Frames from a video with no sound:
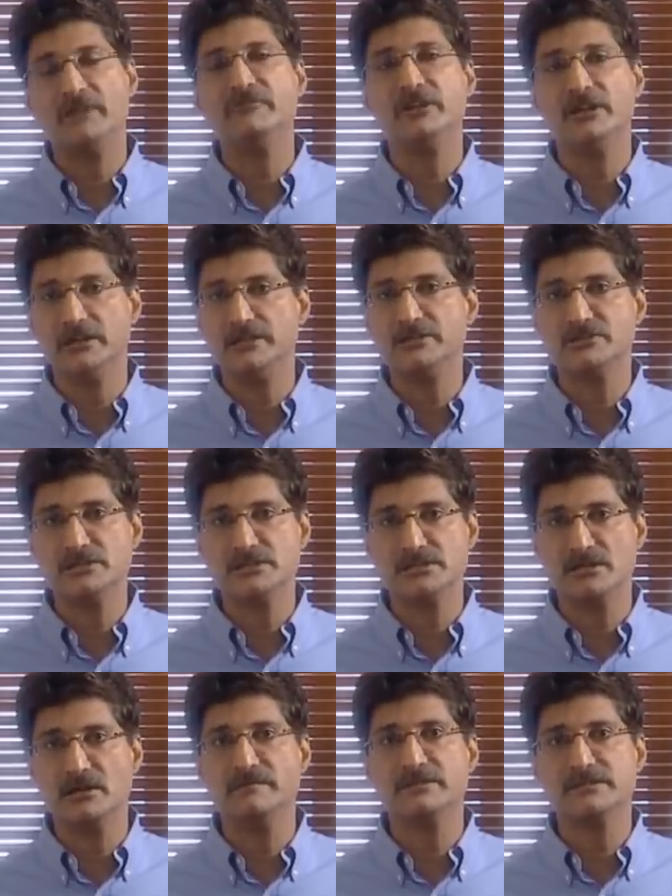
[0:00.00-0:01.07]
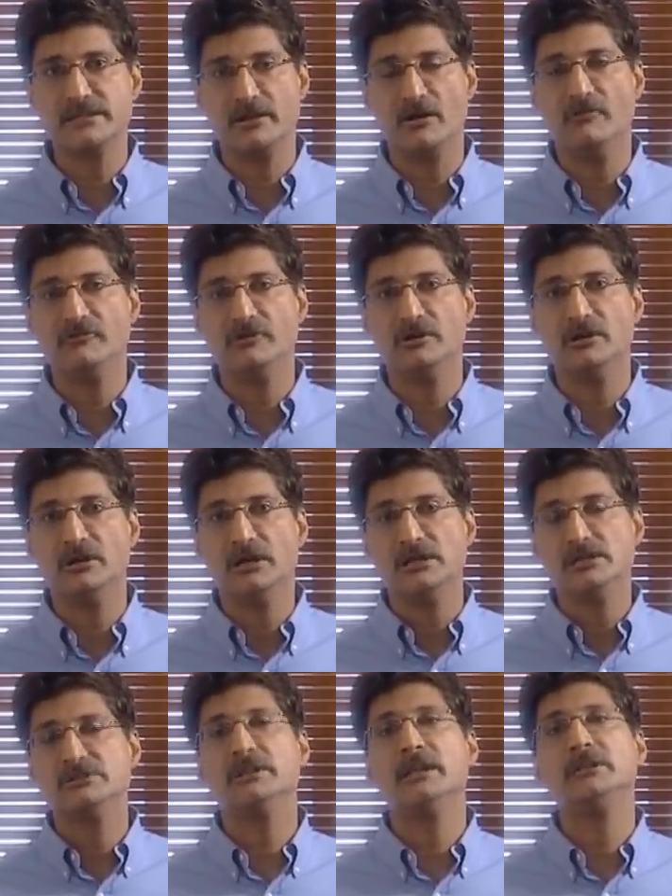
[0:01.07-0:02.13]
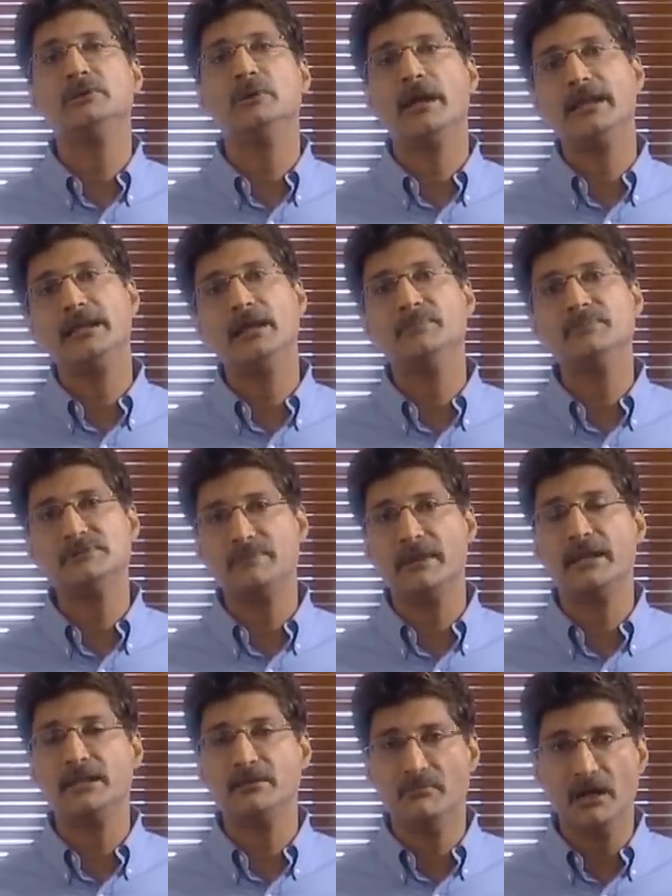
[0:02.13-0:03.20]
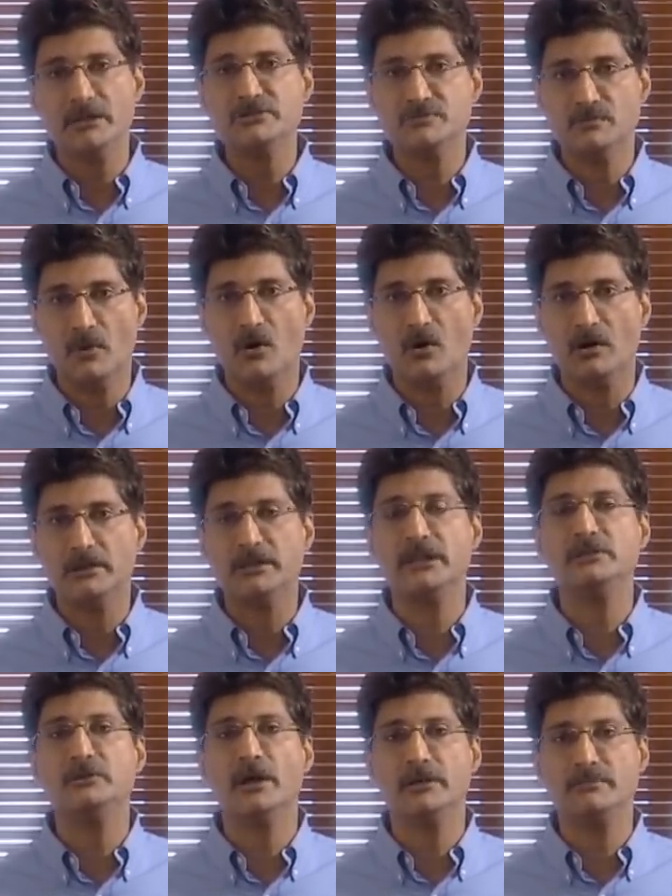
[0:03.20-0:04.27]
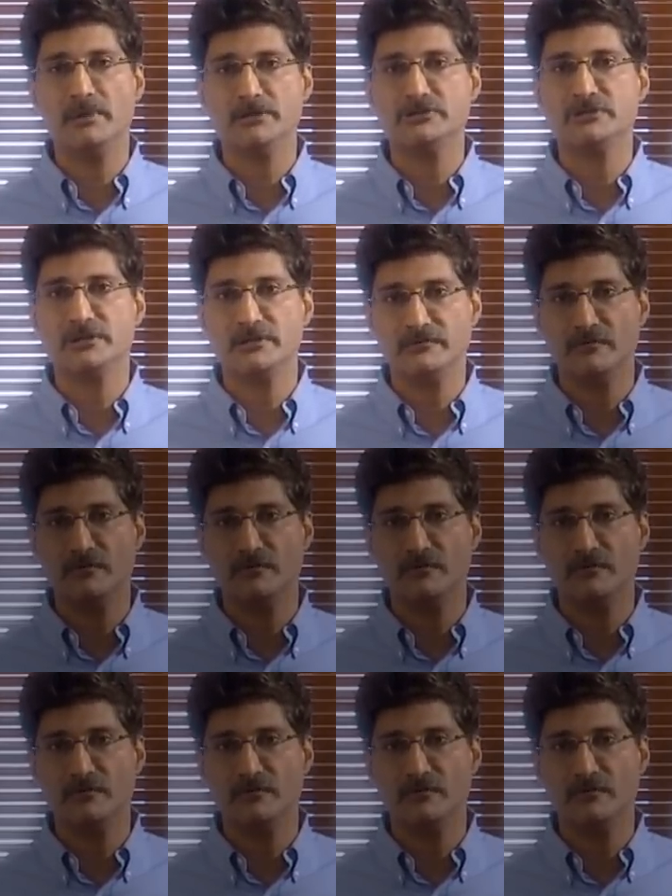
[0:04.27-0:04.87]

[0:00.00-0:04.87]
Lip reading: every additional service they offer, so that you end up spending much more than you had budgeted